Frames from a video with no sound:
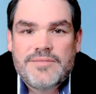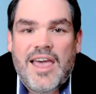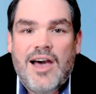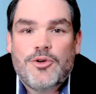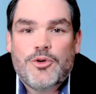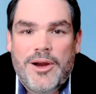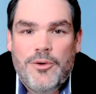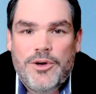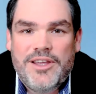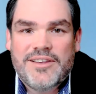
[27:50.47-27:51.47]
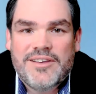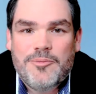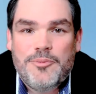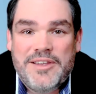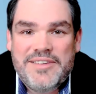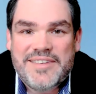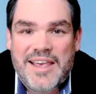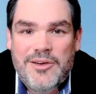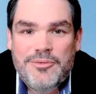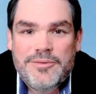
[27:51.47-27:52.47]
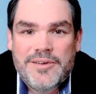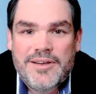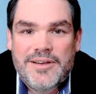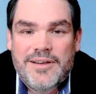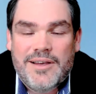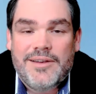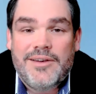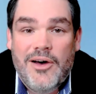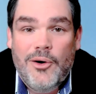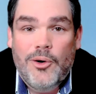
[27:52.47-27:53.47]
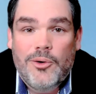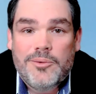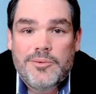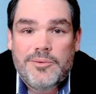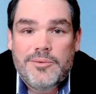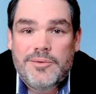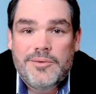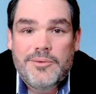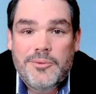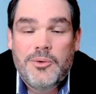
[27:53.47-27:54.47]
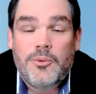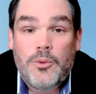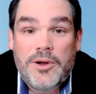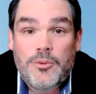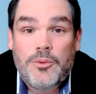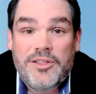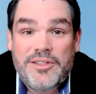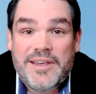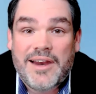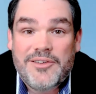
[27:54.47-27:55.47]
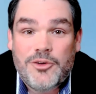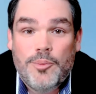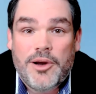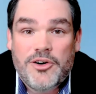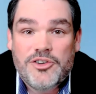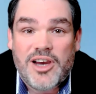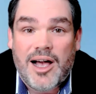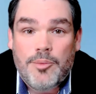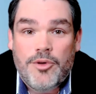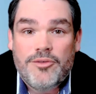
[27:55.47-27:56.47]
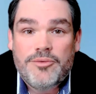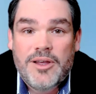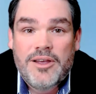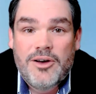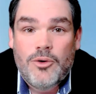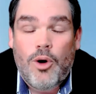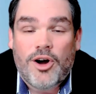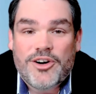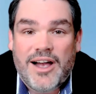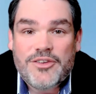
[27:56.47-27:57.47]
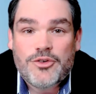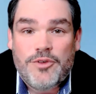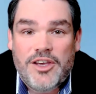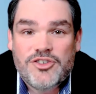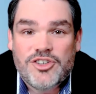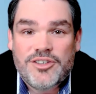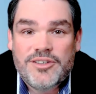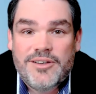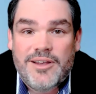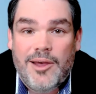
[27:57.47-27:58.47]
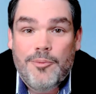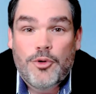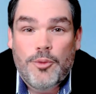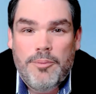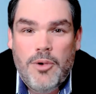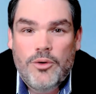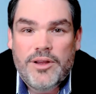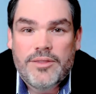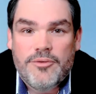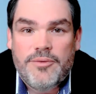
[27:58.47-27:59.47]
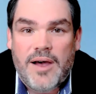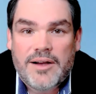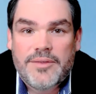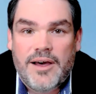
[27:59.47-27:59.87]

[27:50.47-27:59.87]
Have a great week, be safe, and know we really got to do a better job of water conservation and promoting the fact